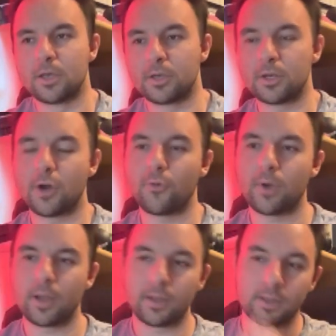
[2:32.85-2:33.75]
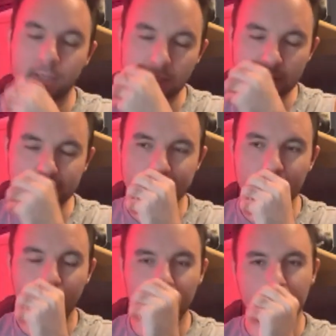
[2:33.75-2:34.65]
You know, yes,
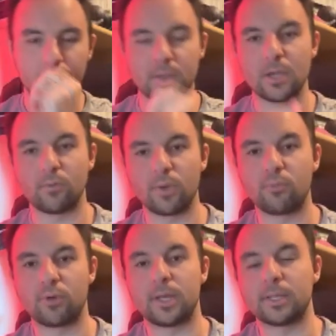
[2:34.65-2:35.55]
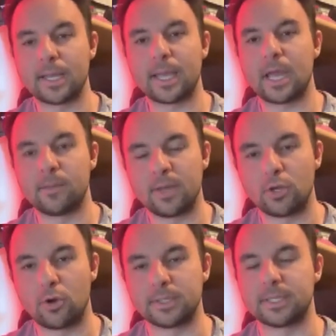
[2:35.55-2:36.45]
they are going to be reprinting like anime
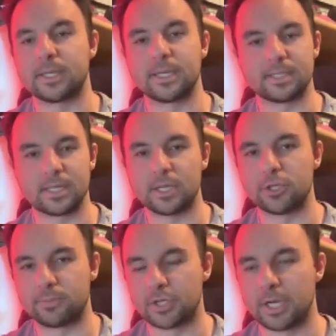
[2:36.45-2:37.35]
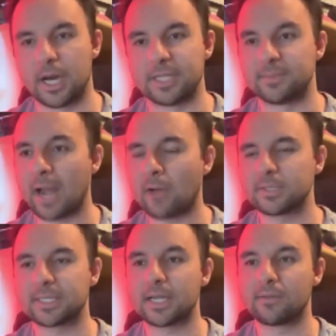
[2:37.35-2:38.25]
cards and things and the Egyptian gods, but
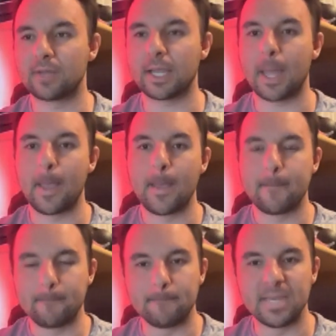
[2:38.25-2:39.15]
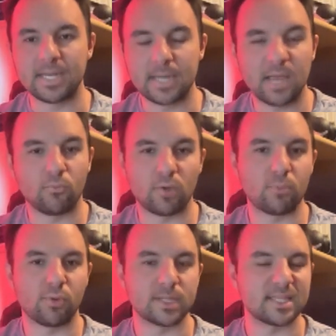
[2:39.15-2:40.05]
outside of like big name
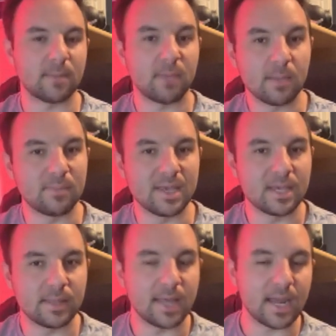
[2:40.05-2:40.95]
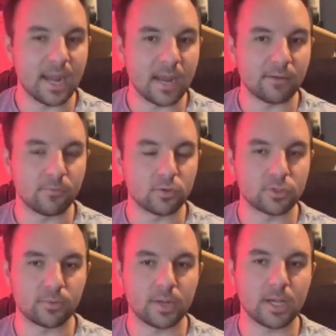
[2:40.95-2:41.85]
reprints that may be in that
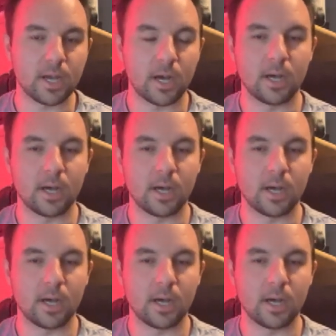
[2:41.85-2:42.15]
anniversary